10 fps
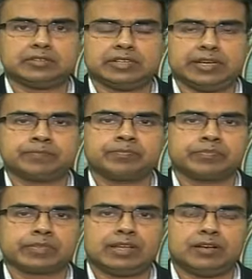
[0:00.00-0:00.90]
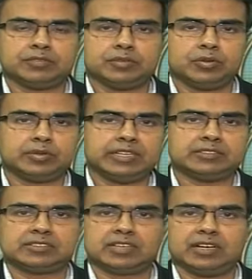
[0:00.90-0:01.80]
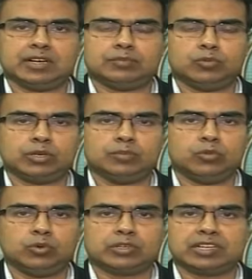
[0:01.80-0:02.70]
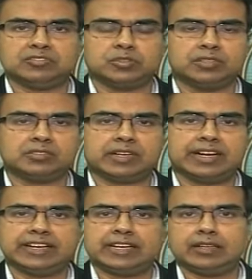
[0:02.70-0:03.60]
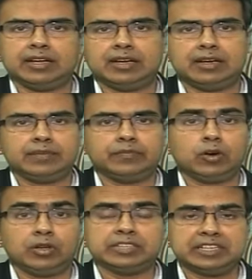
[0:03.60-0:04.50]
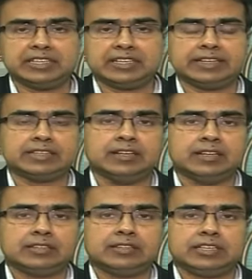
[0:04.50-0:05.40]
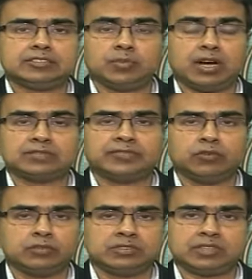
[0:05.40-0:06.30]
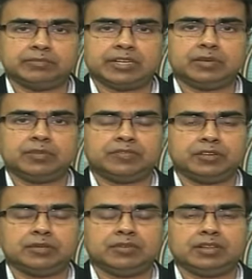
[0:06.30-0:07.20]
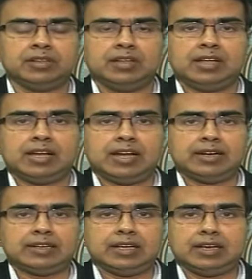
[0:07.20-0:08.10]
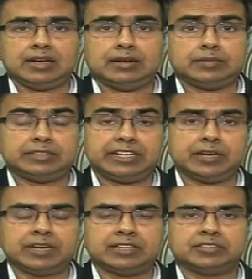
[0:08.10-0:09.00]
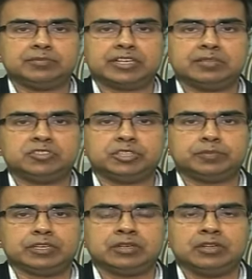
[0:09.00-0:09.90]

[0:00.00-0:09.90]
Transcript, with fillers: today. Uh, if you notice, uh, more and more consumers are getting uh, on the internet. The smartphones have become affordable, and uh, data plans have become cheaper.